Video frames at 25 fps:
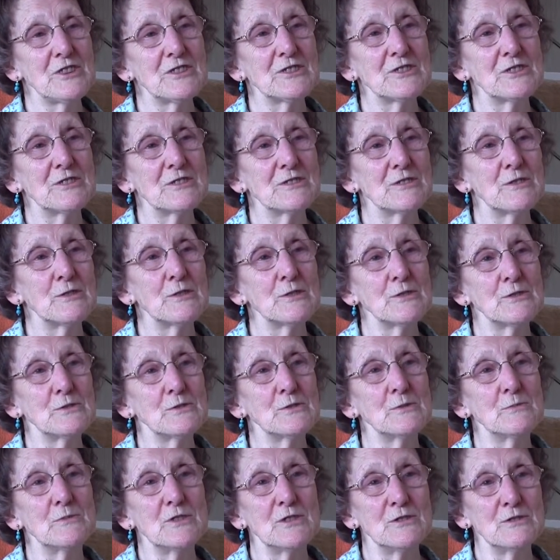isn't God
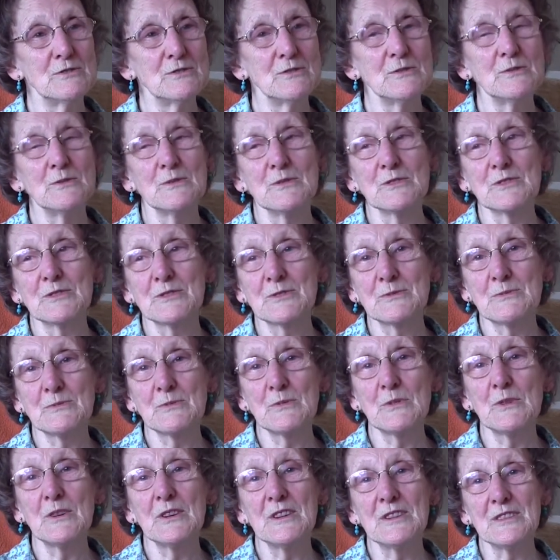opening doors,
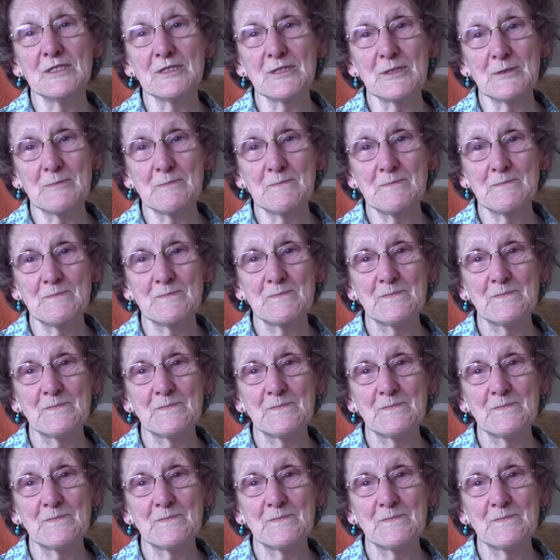what is?